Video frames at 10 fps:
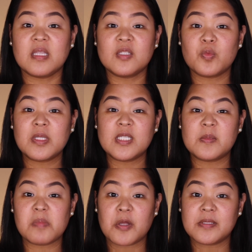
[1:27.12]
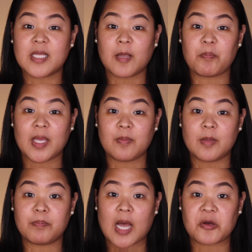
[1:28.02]
This one smells like
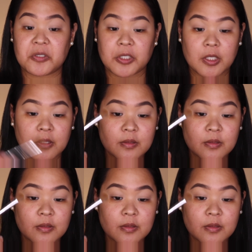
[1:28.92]
baby powder.